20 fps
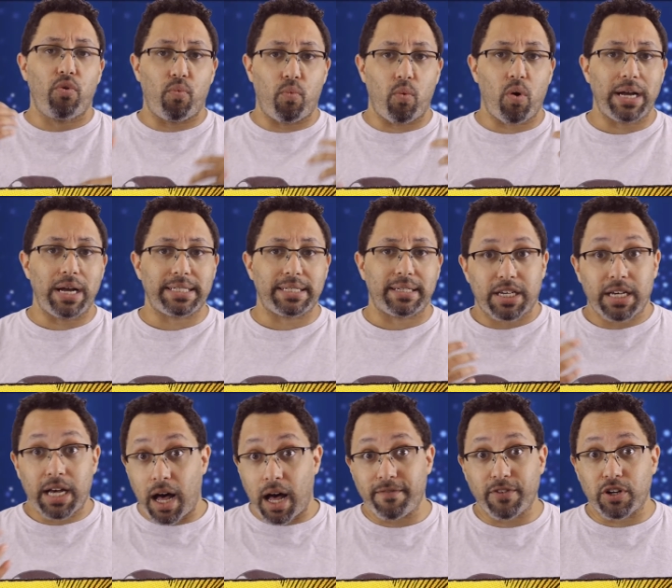what
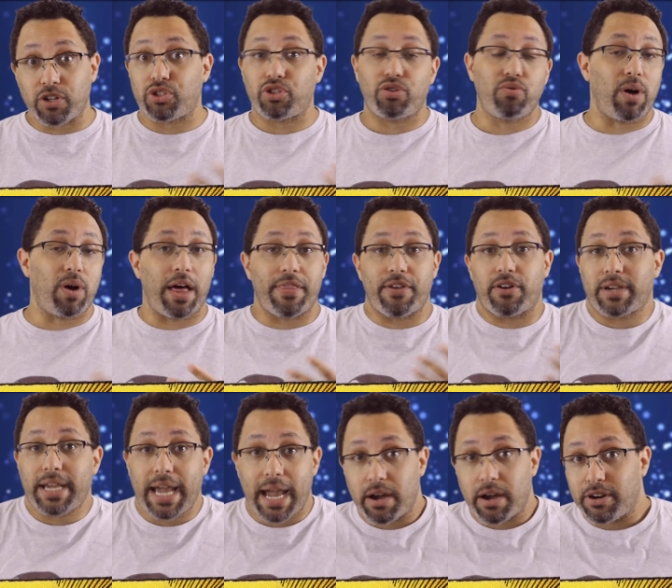covers to other
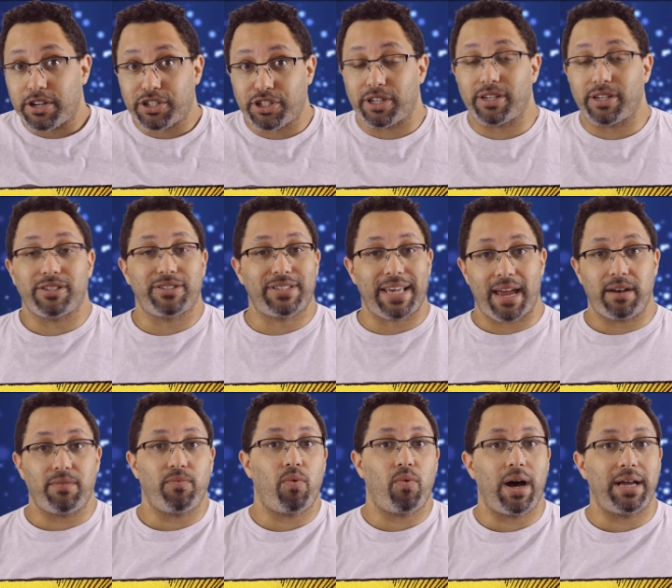characters characters
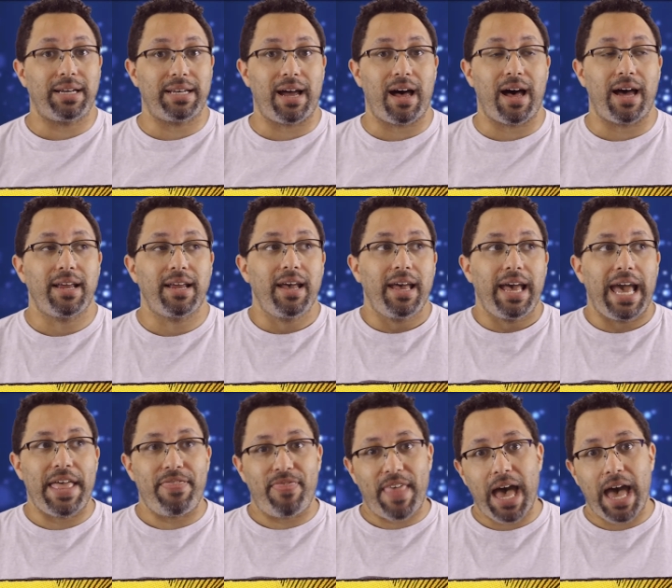and whatnot,
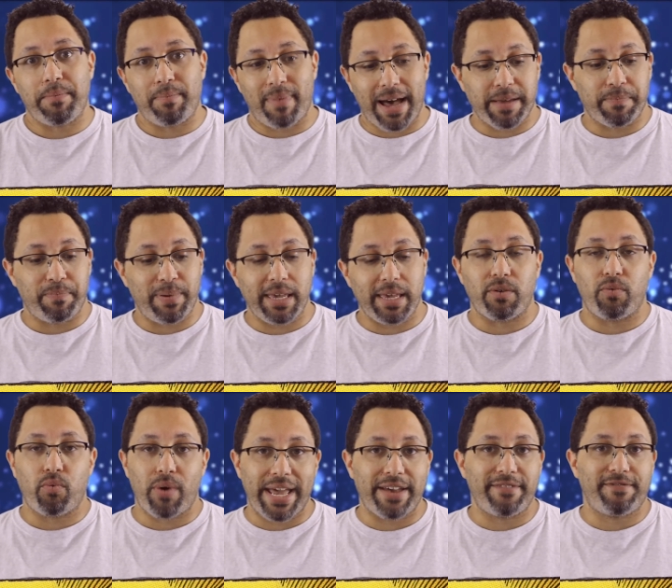and that might be a
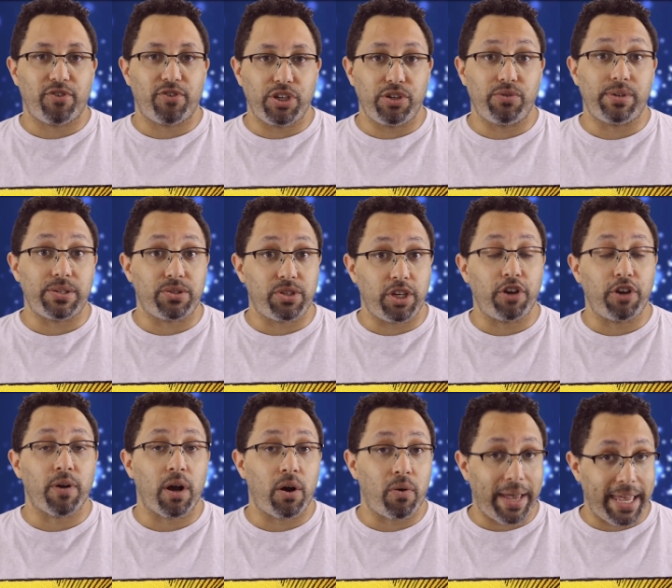way for you to
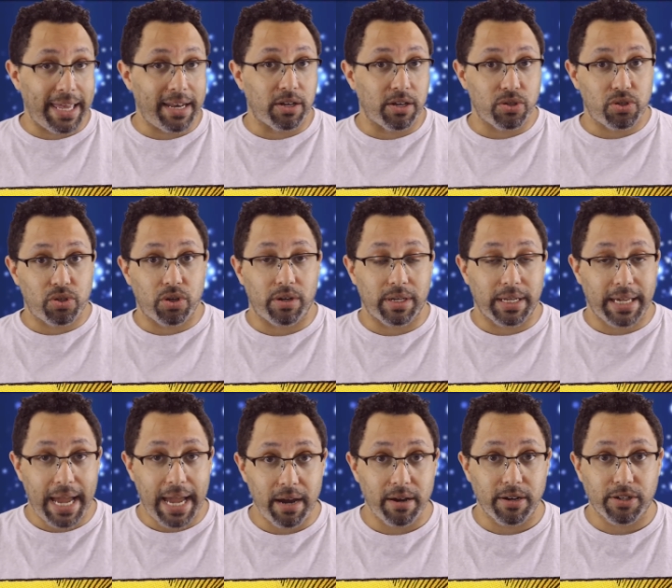zero in on certain
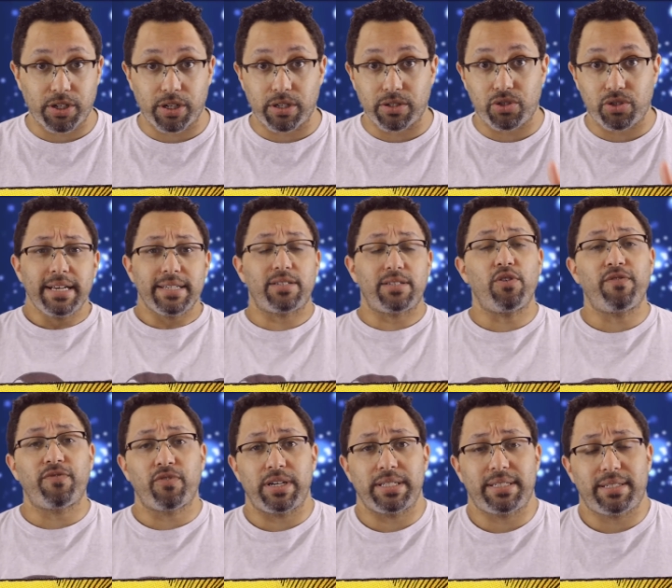characters. So
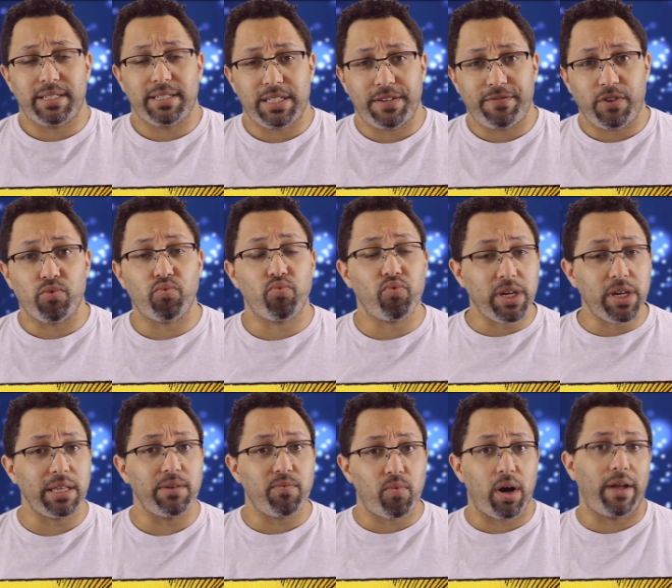for instance, if you
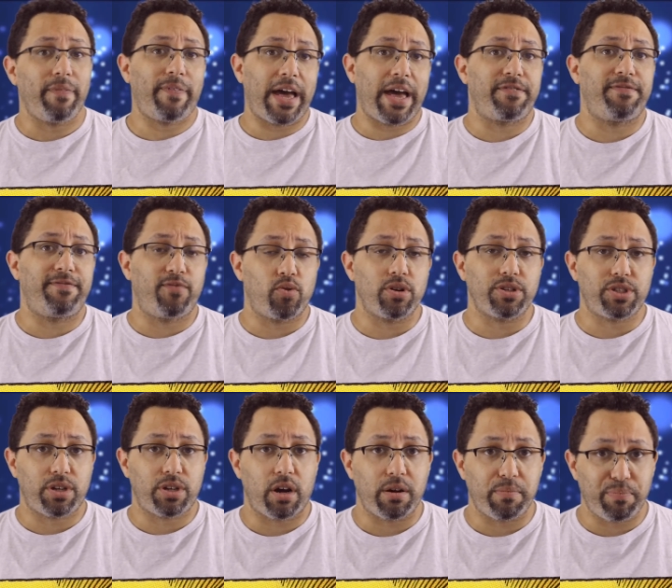really want that four
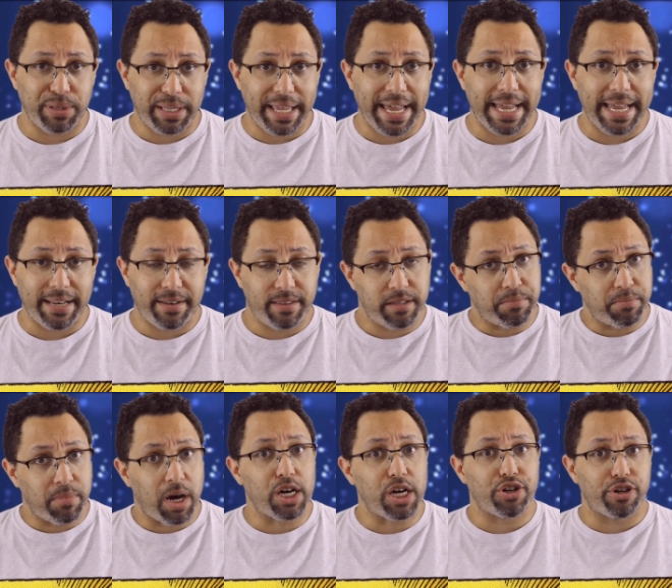star blade, the
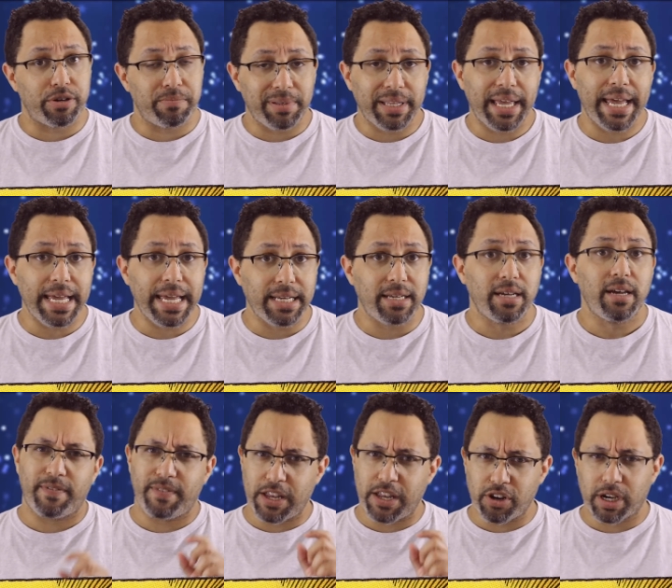modern blade,
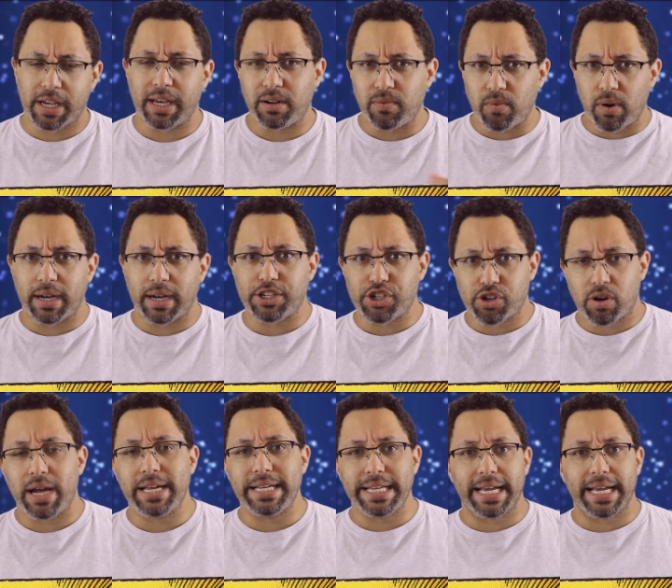then you're gonna wanna
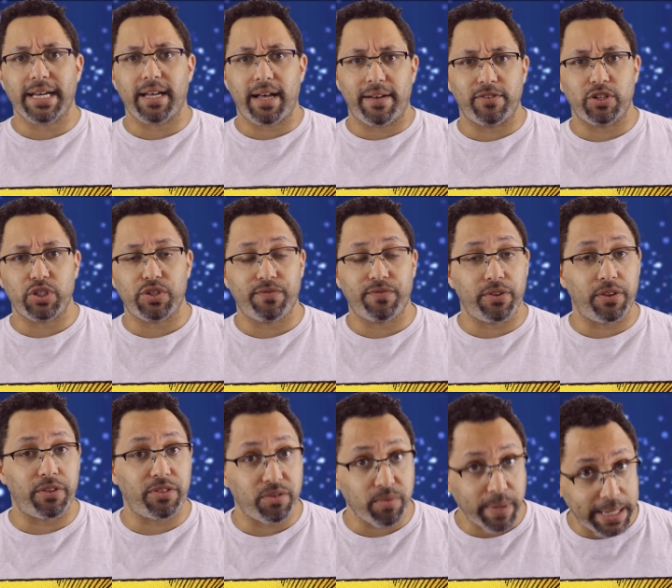try and get covers for
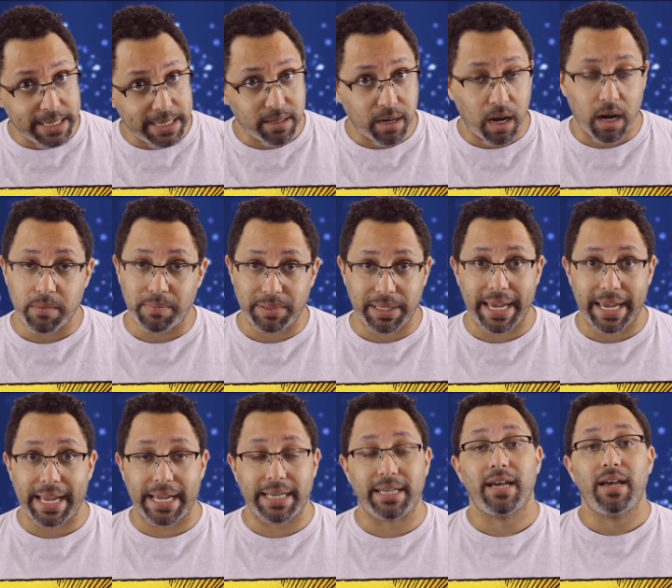the three star
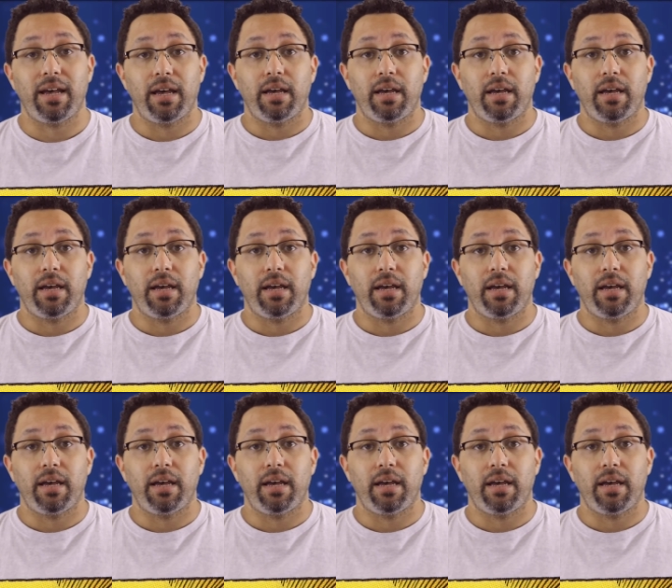blade.